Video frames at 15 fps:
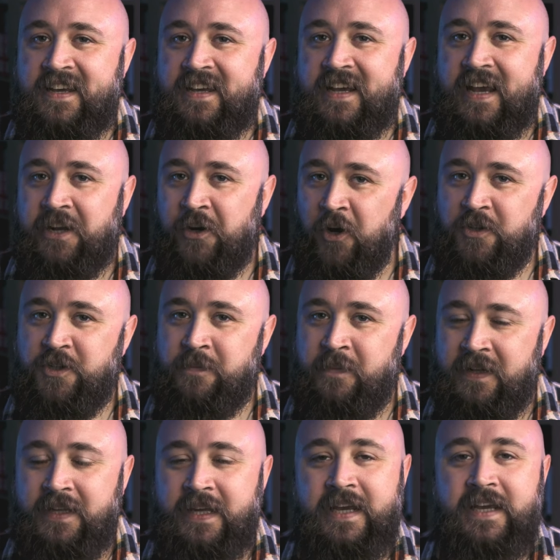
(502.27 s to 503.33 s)
And
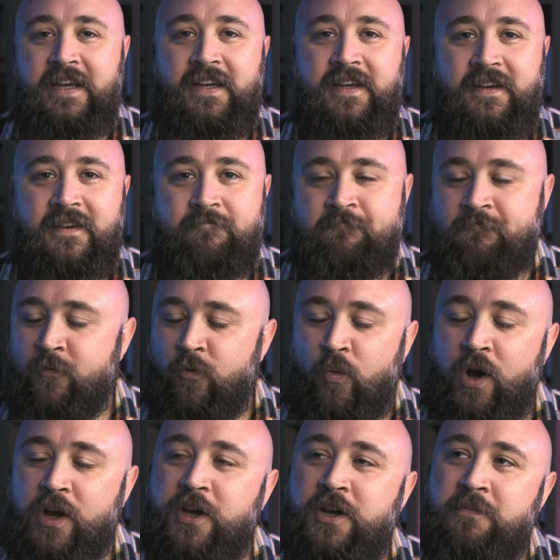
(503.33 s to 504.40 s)
ultimately,
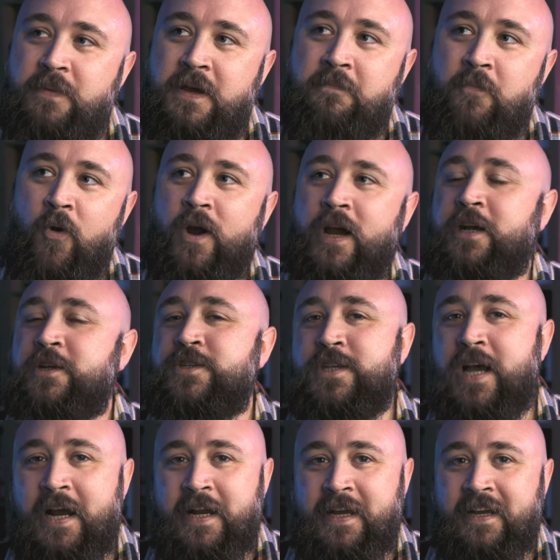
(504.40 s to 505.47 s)
what could be more
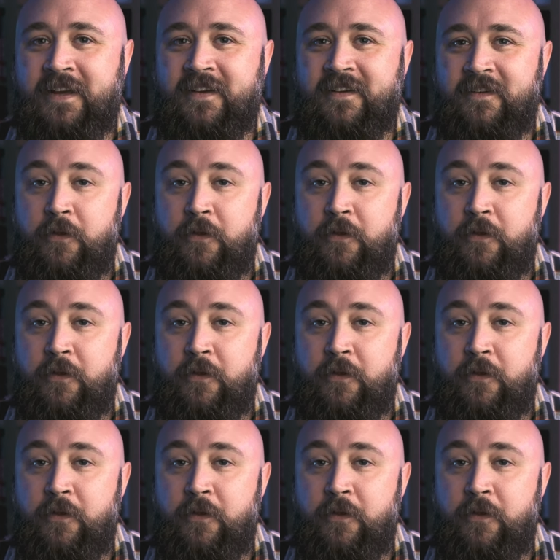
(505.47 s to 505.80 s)
exciting